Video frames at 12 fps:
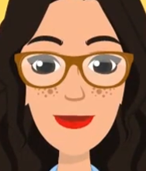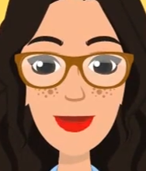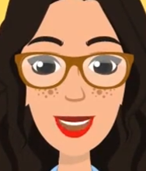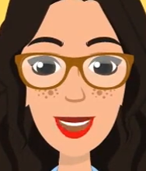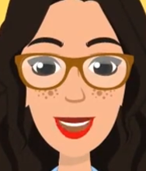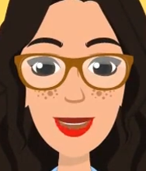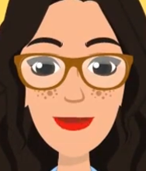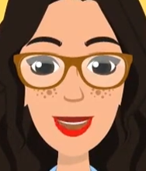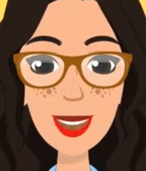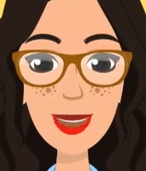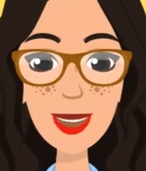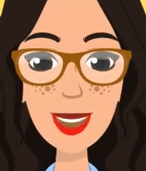Now
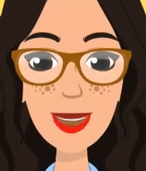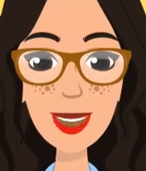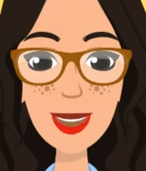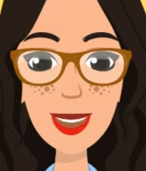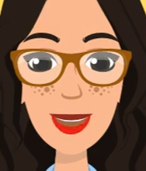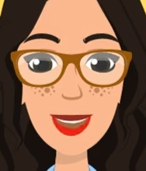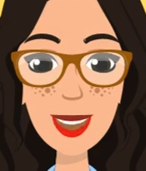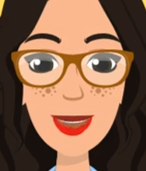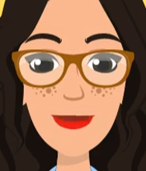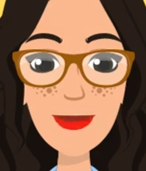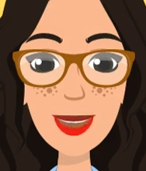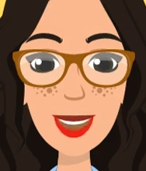next talk about the
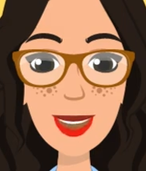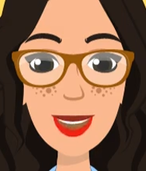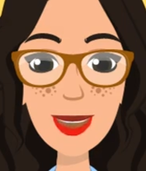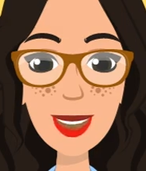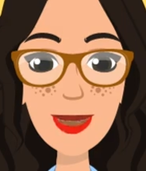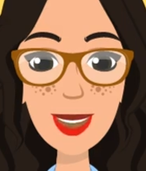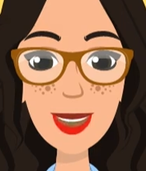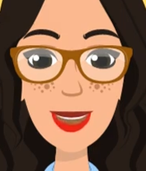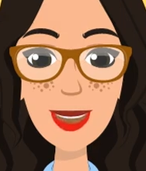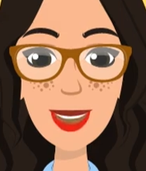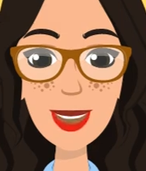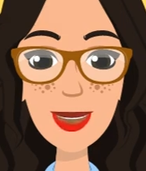development
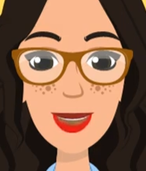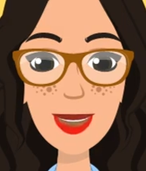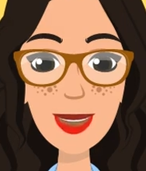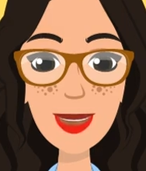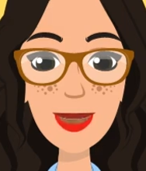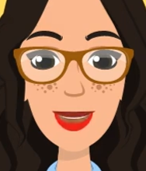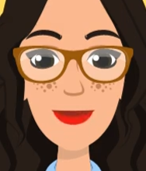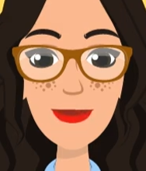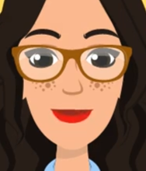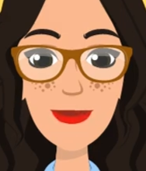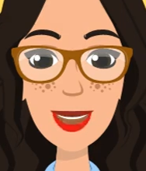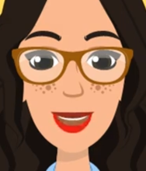financial institutions.
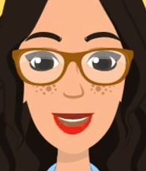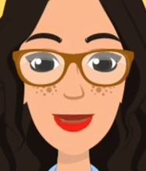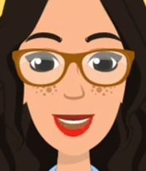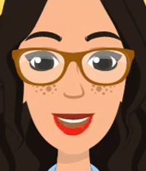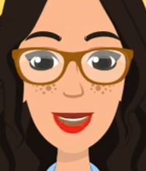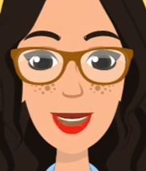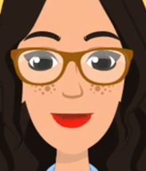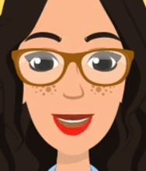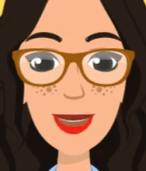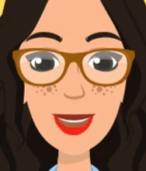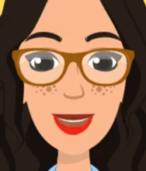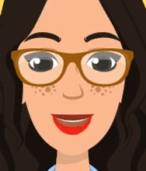What is the
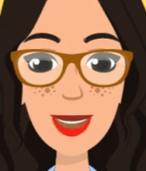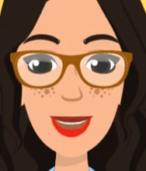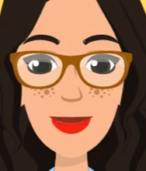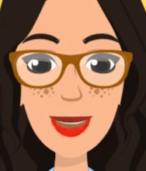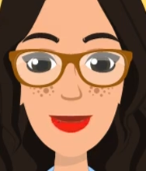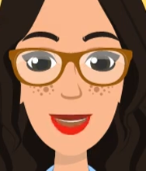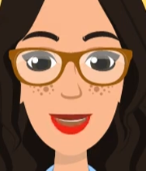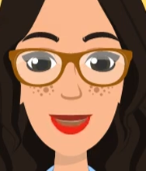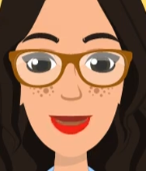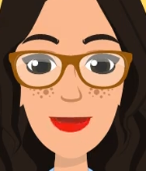development financial institutions?